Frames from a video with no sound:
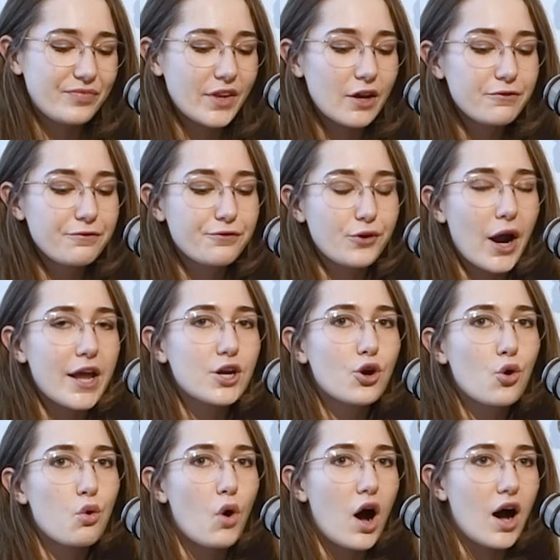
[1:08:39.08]
Fred
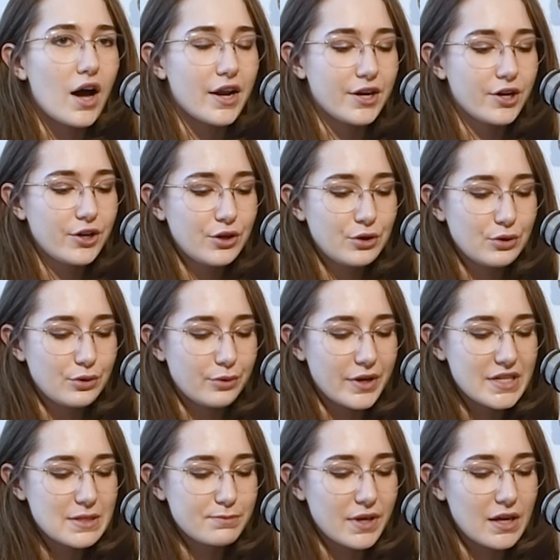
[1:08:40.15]
Kwan, who
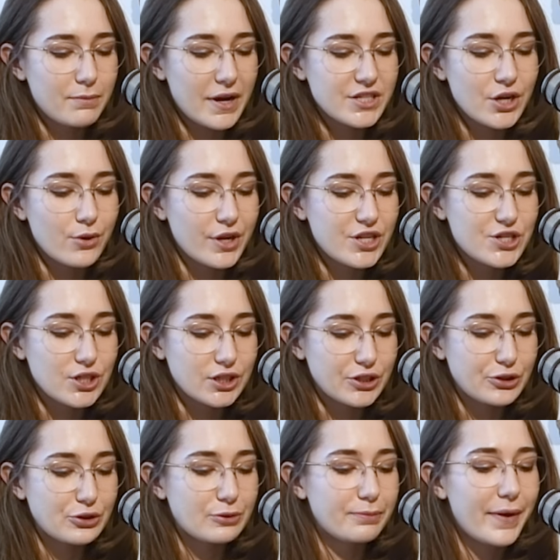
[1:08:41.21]
is played by Tony
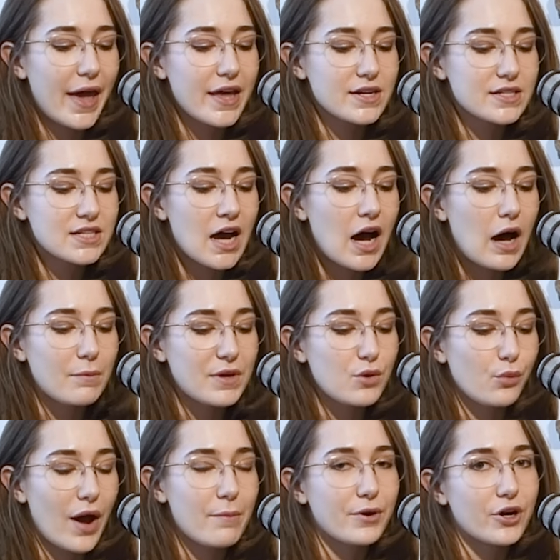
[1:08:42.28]
Shalhoub, and Tommy
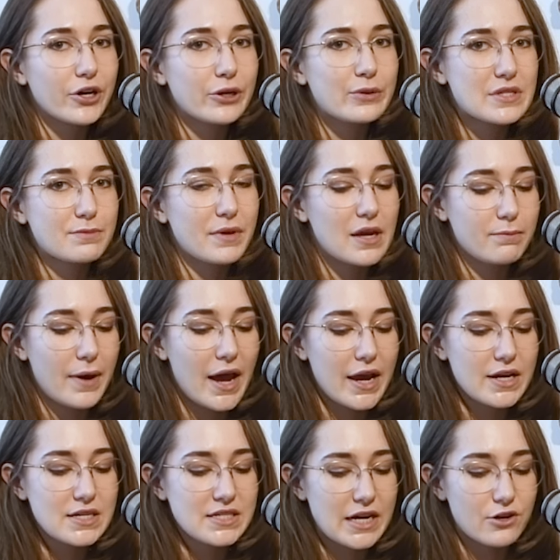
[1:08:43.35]
Weber, who is played
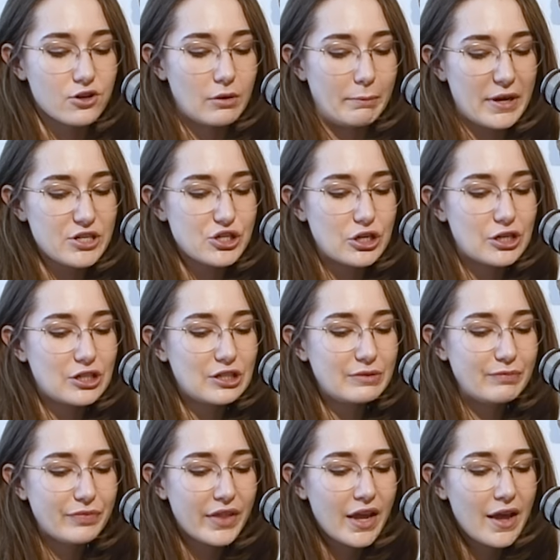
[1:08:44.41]
by Daryl Mitchell.
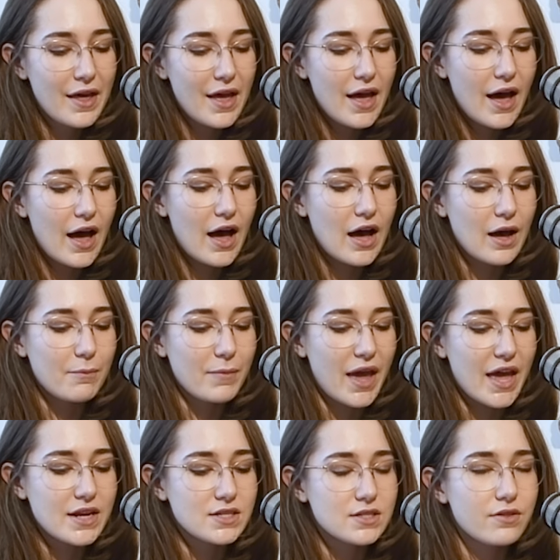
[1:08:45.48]

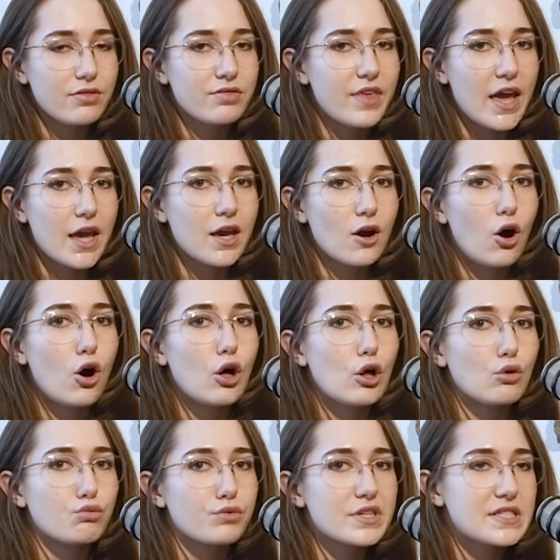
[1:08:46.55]
And they
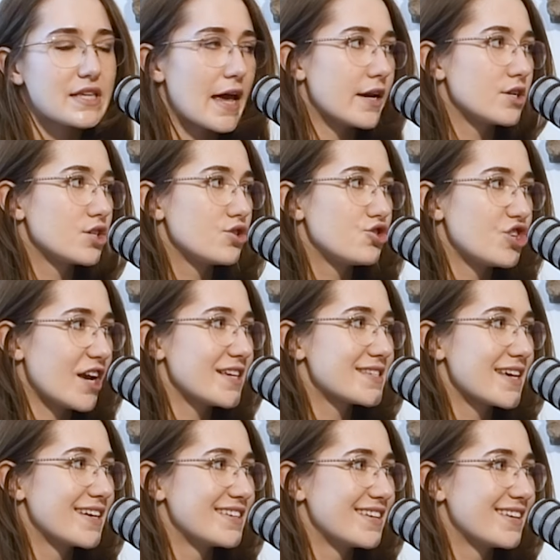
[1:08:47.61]
all resent
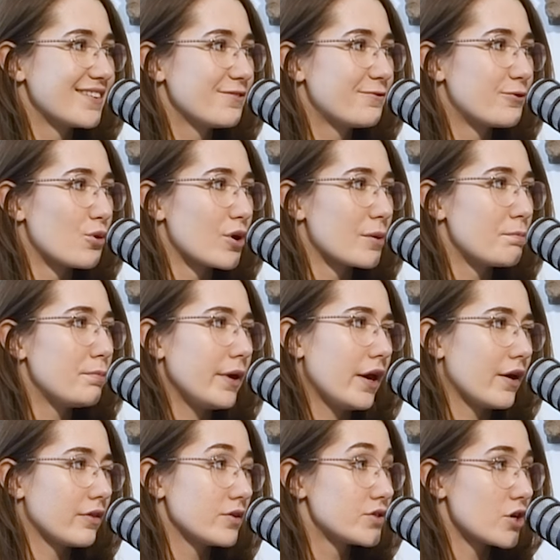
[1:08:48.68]
Jason for
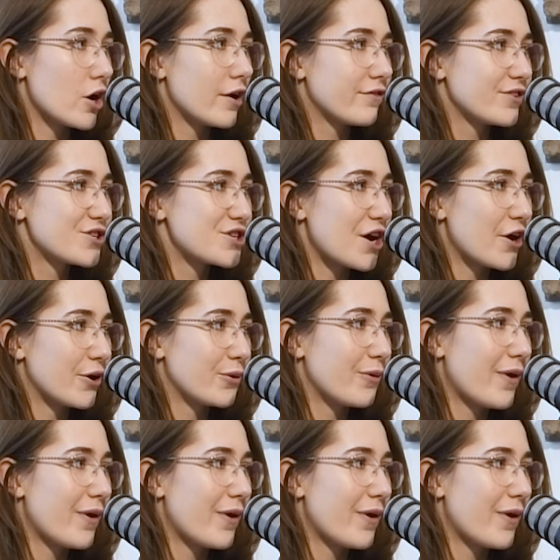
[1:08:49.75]
being the star of the show